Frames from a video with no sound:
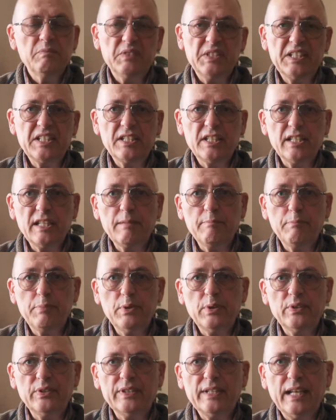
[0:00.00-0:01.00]
This is the
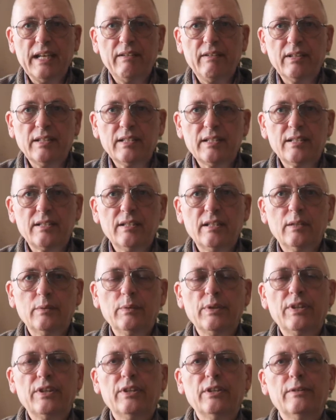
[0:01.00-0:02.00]
important area to start
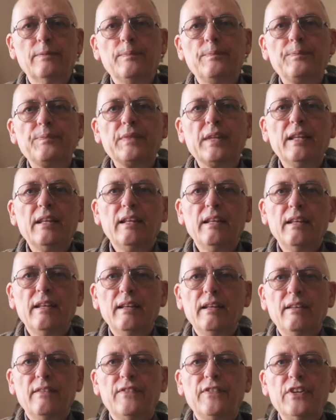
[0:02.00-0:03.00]
with though.
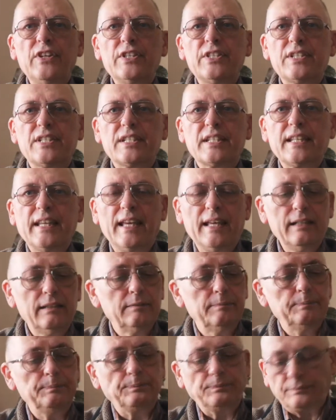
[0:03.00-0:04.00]
First
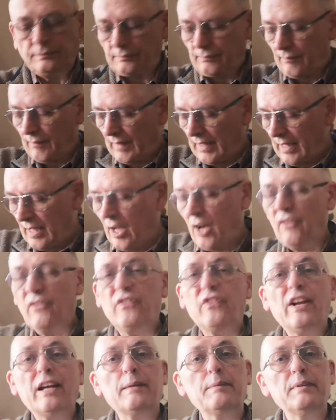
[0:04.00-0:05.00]
scale, or
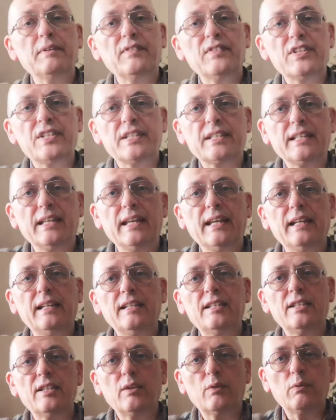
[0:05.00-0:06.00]
fragment of a scale,
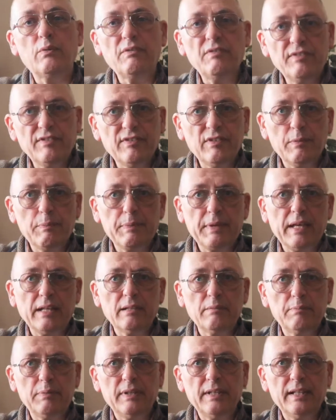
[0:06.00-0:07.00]
is the equivalent of a
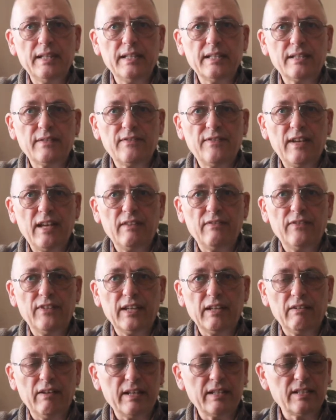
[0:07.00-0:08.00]
piano player's
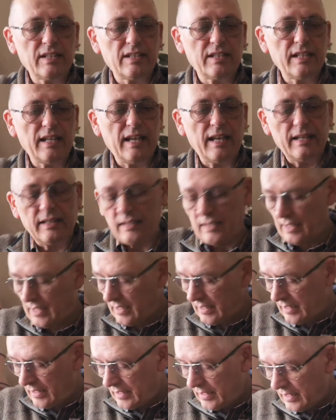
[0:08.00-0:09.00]
5-finger exercise,
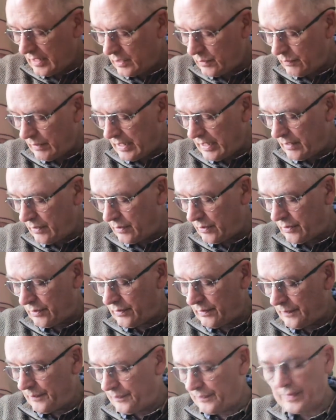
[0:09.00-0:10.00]
is where you
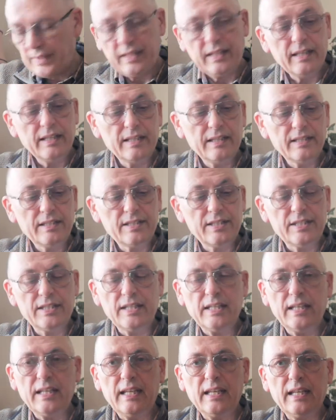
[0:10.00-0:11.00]
go
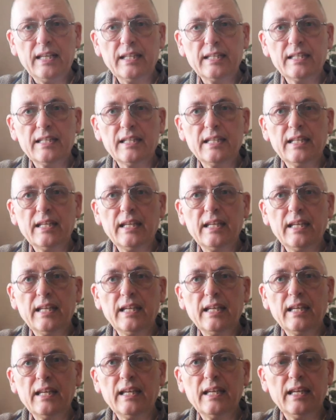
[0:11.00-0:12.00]
C, D,
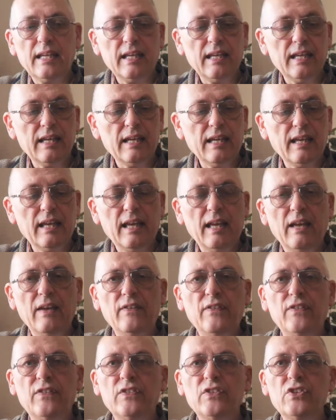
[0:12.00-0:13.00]
E,
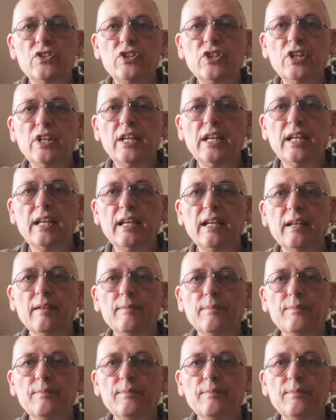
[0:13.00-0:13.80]
F, G,